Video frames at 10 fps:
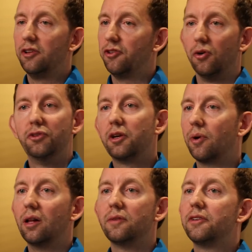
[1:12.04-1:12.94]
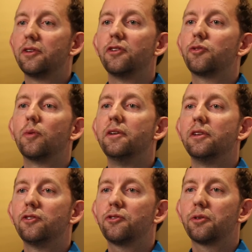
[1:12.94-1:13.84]
It's only relevant to this one
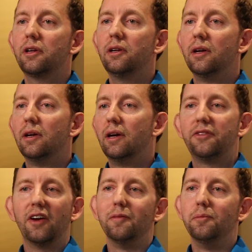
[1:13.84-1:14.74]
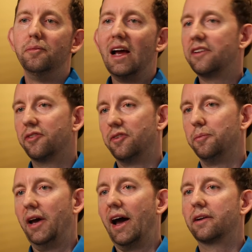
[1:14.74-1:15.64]
industry. It's had a massive
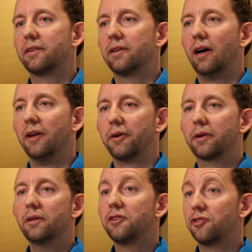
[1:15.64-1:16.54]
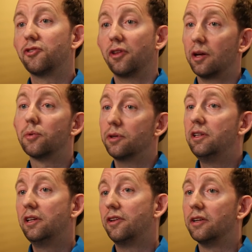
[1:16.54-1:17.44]
impact on their clicks, and so they
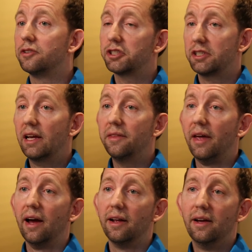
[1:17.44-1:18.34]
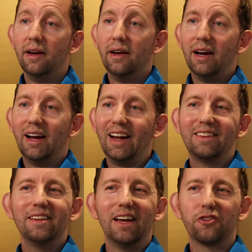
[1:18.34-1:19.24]
really need to understand that. And
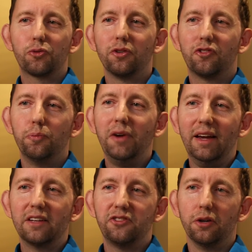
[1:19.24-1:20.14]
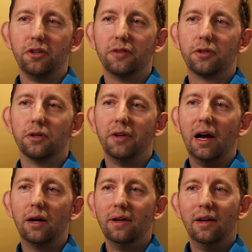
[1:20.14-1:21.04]
I think that's what's made SEO difficult
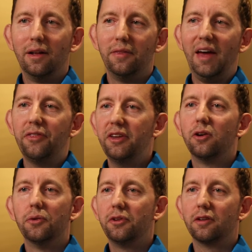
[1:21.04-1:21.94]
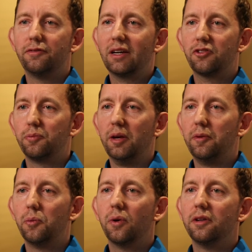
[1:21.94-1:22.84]
now. That thing only affects
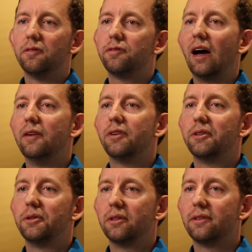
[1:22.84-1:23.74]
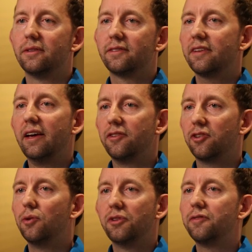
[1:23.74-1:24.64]
maybe 1 in 500
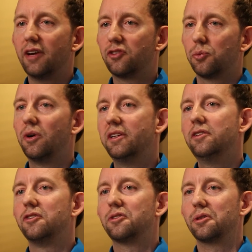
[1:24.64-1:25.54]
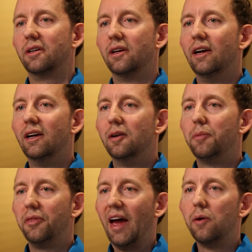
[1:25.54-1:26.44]
sites. It only affects one industry.
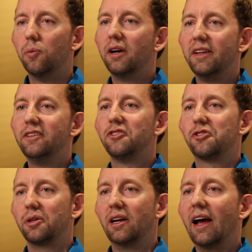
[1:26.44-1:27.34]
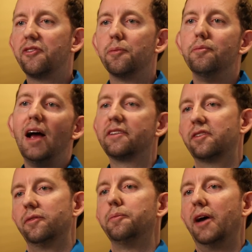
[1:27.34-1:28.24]
But that one industry, it has a
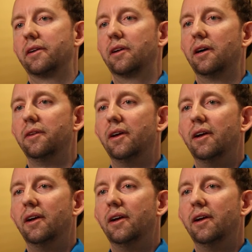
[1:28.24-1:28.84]
massive impact on.